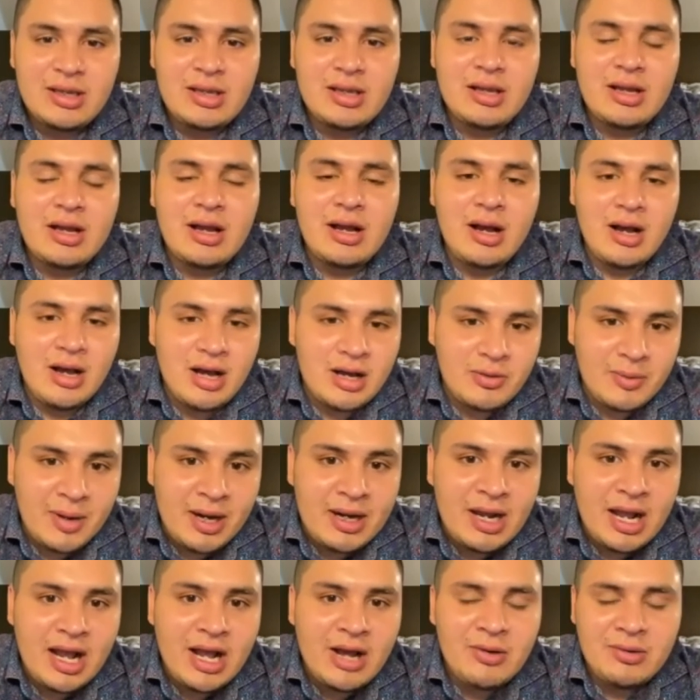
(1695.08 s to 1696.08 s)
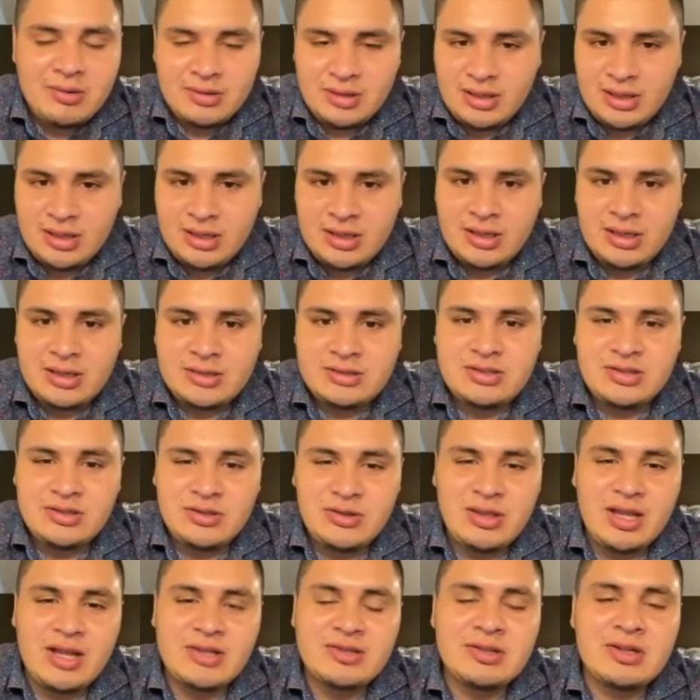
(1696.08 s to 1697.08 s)
on right now and into
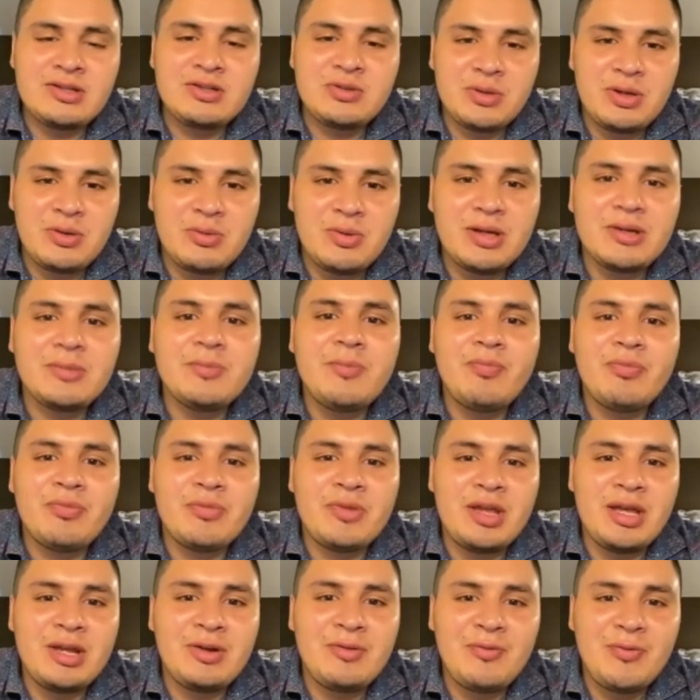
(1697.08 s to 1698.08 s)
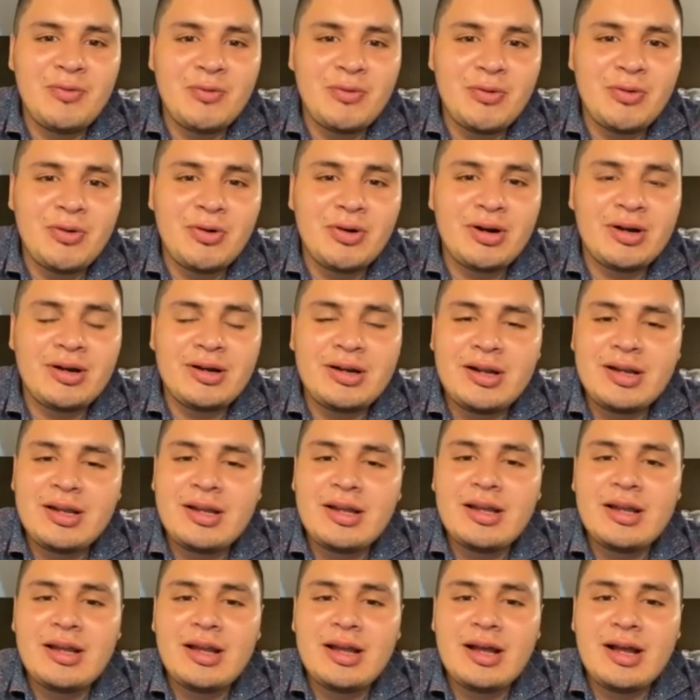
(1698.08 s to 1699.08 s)
2021. And for
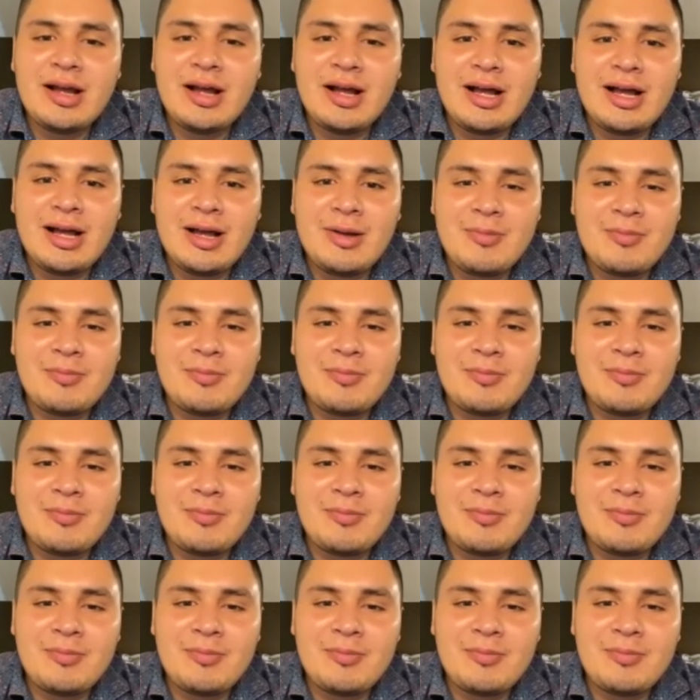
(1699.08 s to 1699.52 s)
I